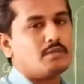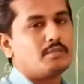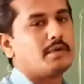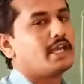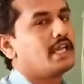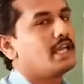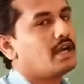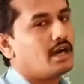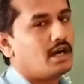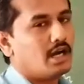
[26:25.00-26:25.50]

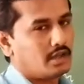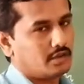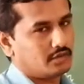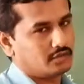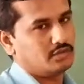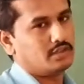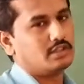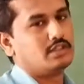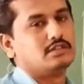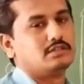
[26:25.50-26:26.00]
by
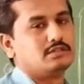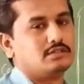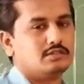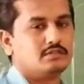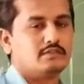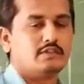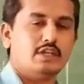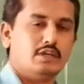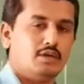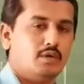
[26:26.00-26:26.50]
auxin,
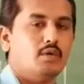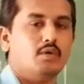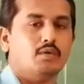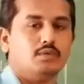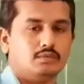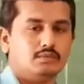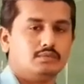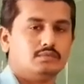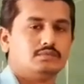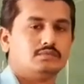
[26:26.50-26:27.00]
we
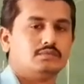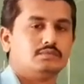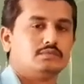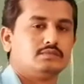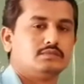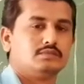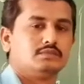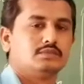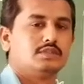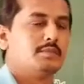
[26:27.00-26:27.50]
know.
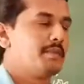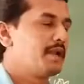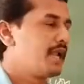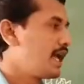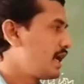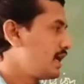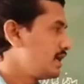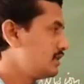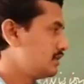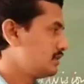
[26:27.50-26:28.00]
The
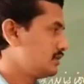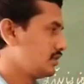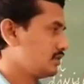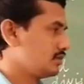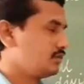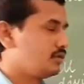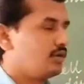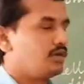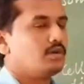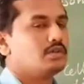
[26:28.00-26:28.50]

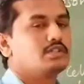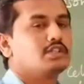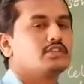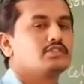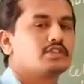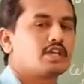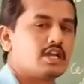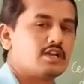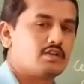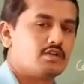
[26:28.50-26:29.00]
plant growth
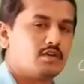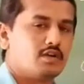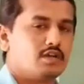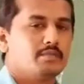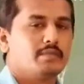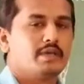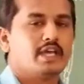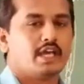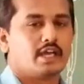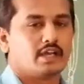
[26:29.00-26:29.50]
is controlled
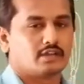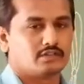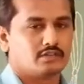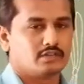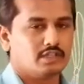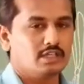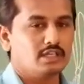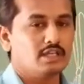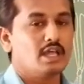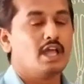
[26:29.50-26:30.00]
by
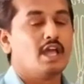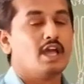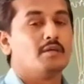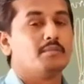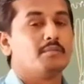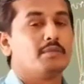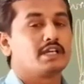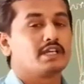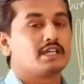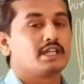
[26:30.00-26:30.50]
auxin,
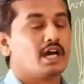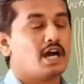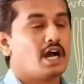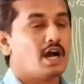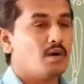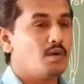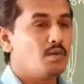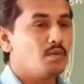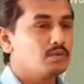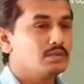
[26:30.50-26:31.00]
but
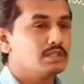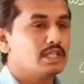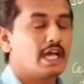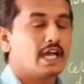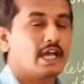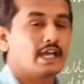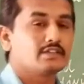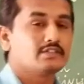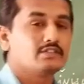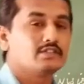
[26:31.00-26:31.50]
how the
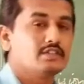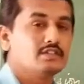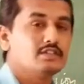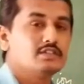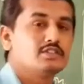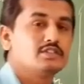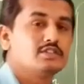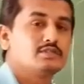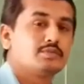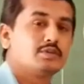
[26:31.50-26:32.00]
auxin
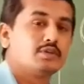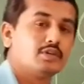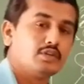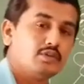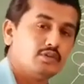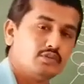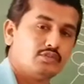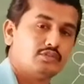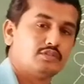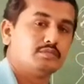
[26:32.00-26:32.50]
is
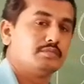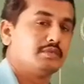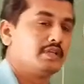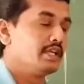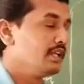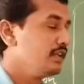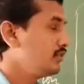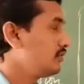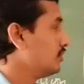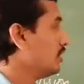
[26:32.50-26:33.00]
produced
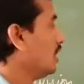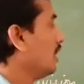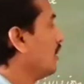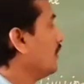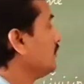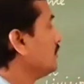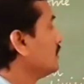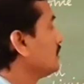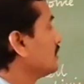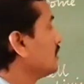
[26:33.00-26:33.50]
means
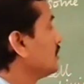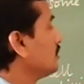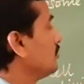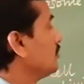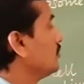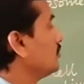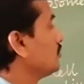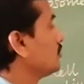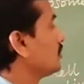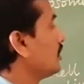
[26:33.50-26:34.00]
with the
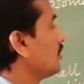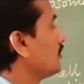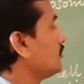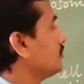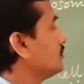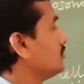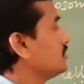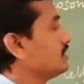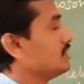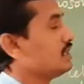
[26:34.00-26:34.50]
use of
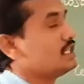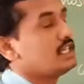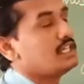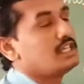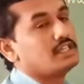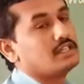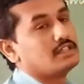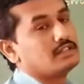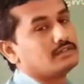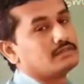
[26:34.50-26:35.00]

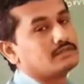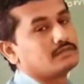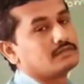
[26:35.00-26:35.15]
gene